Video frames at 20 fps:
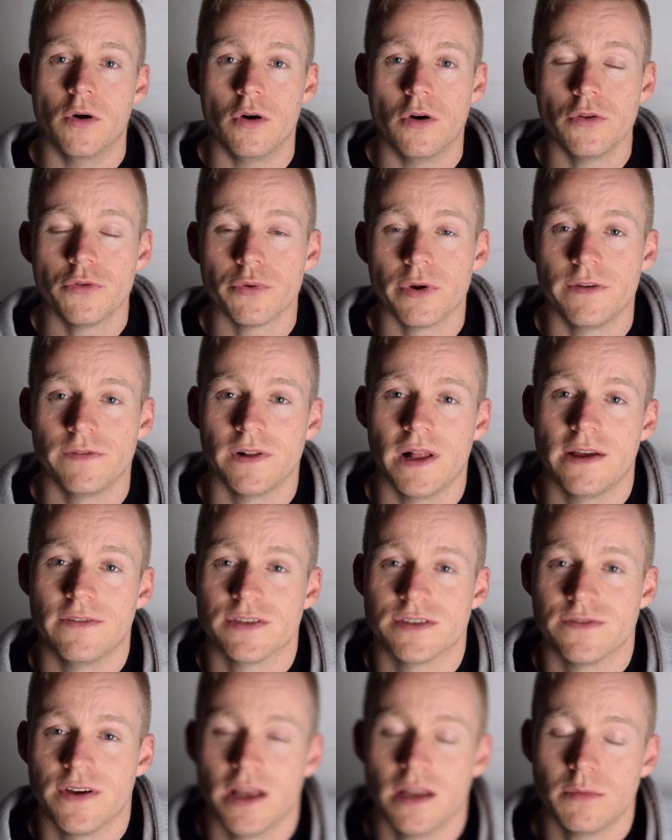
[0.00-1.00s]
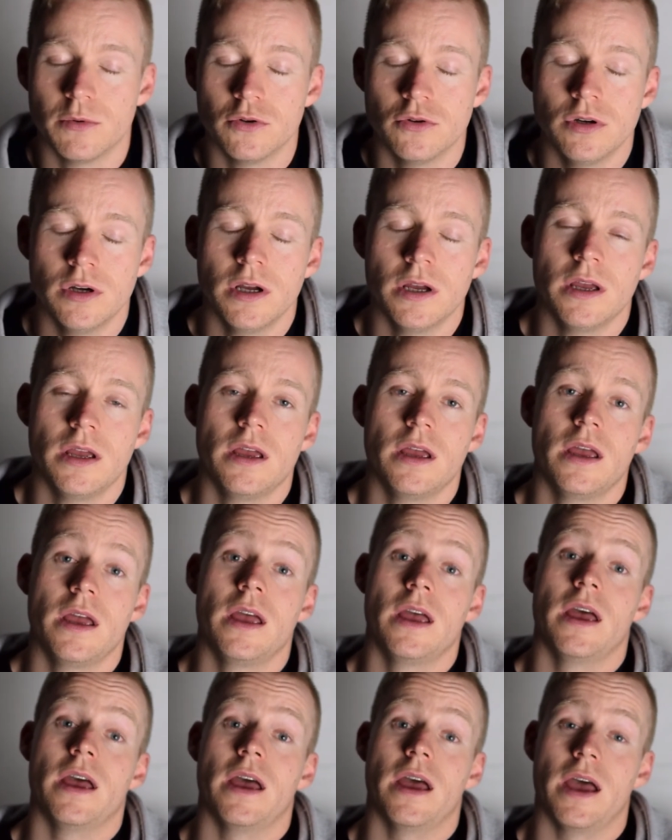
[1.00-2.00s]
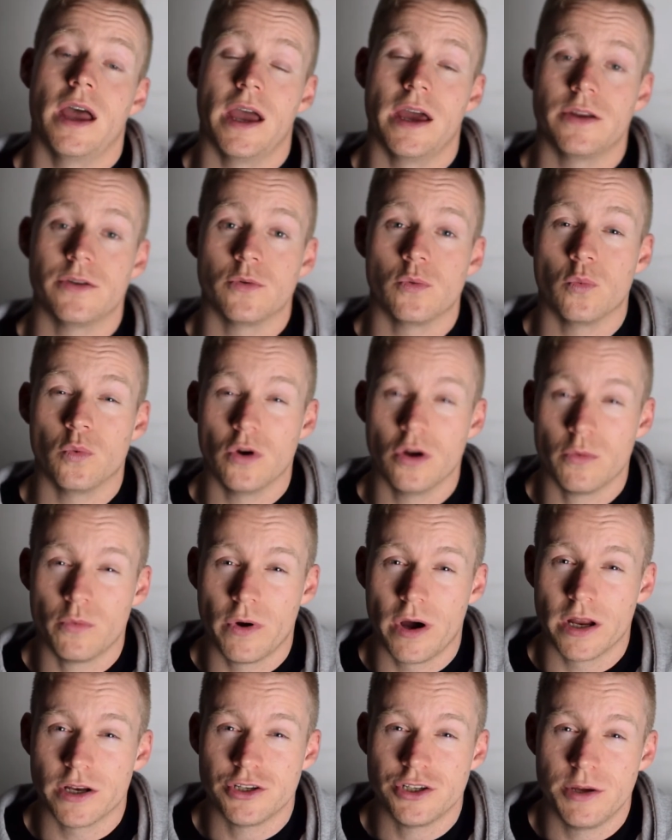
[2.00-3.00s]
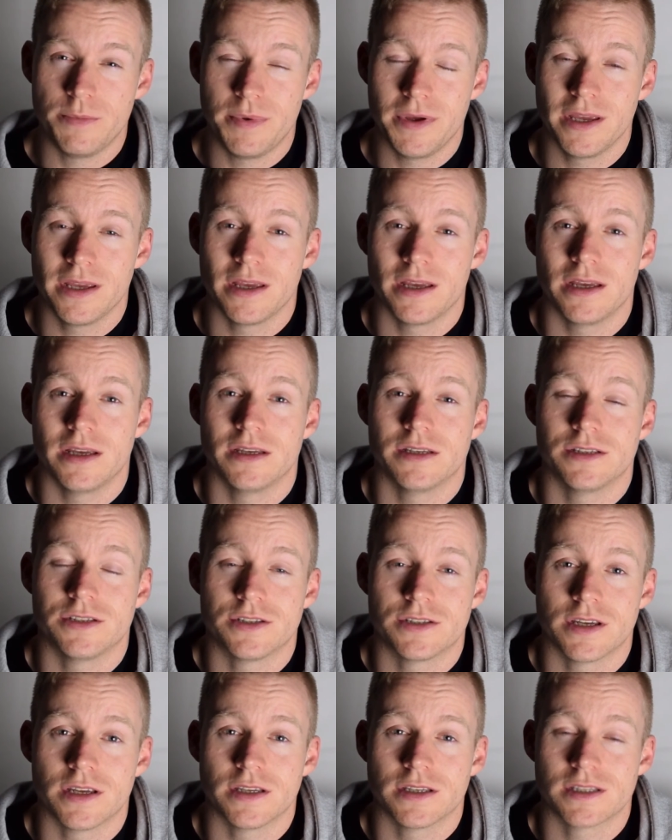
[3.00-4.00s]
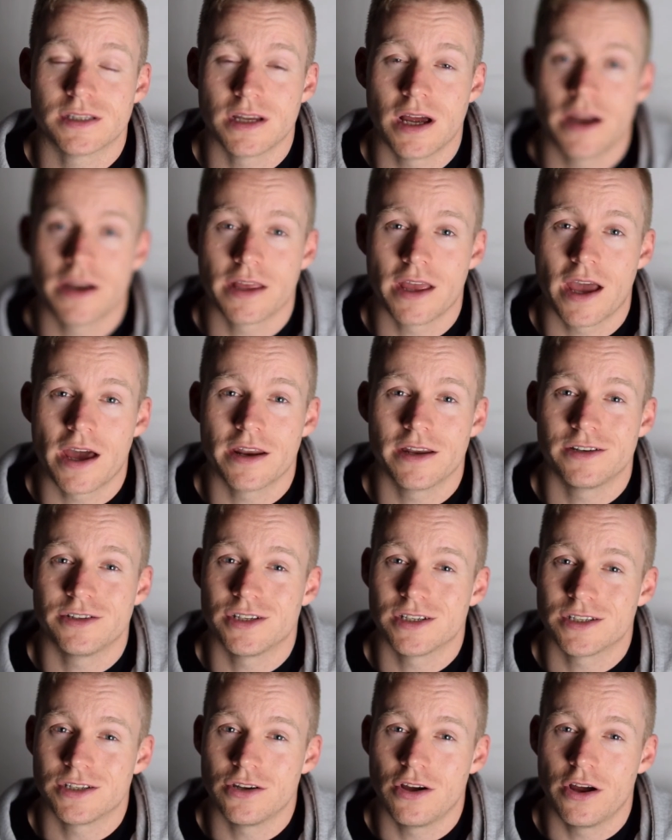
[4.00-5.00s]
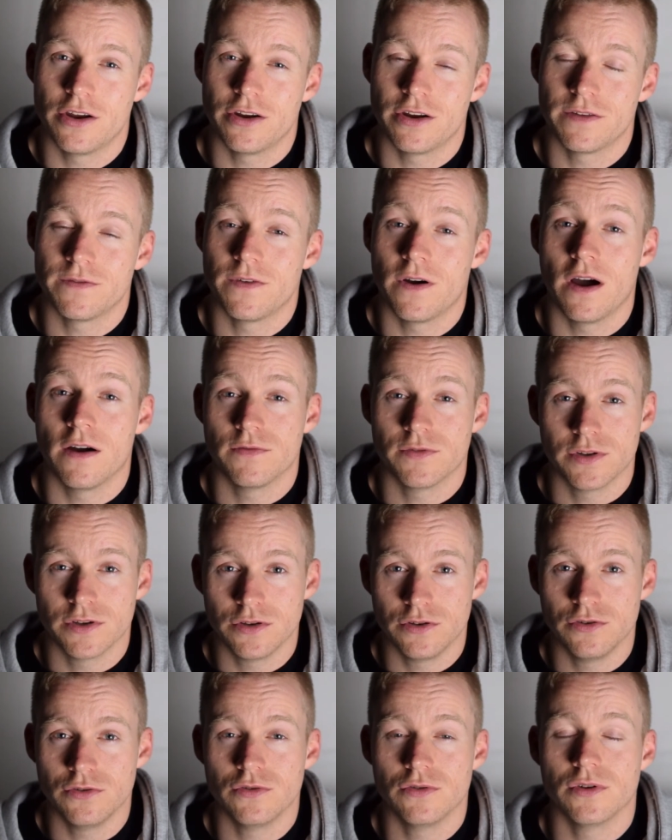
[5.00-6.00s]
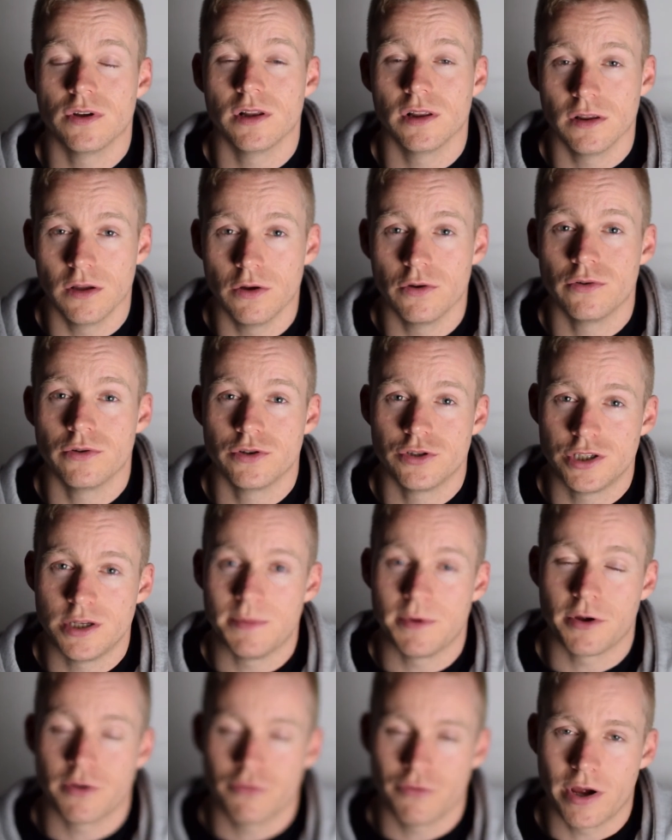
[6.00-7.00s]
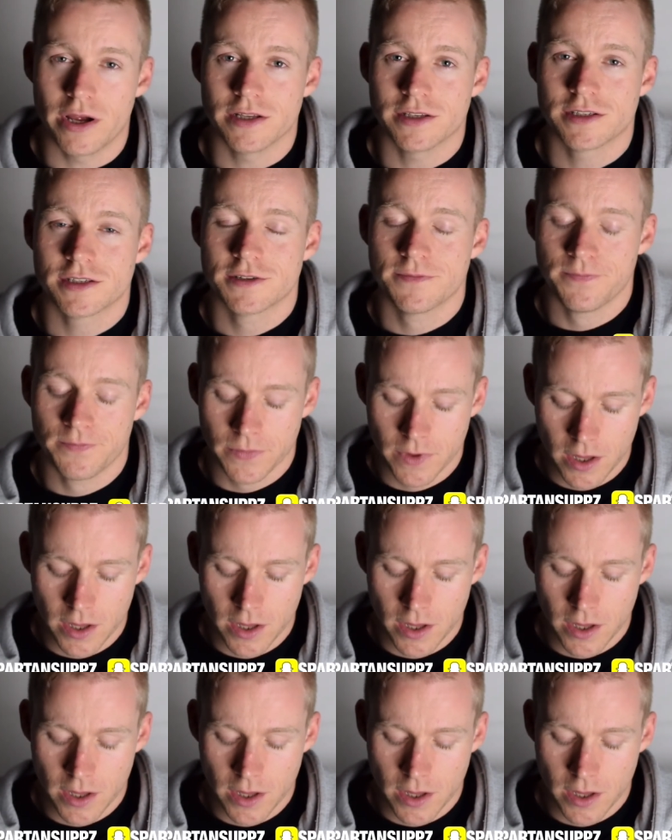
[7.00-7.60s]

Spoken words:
All 3 flavors available, and worldwide shipping is starting out at just $9.95 with the new low shipping rates.